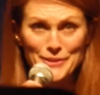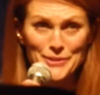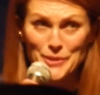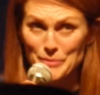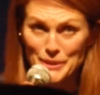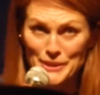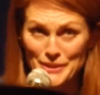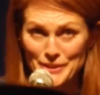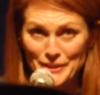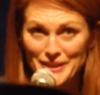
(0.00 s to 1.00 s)
this is going to be
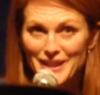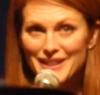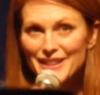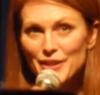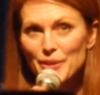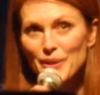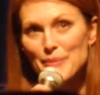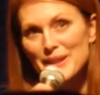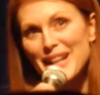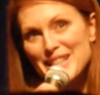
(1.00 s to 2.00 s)
easy.
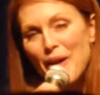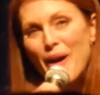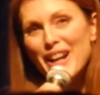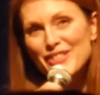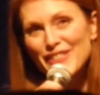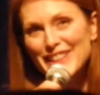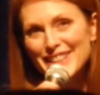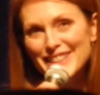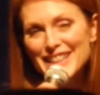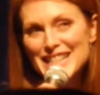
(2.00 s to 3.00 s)
That's how I feel.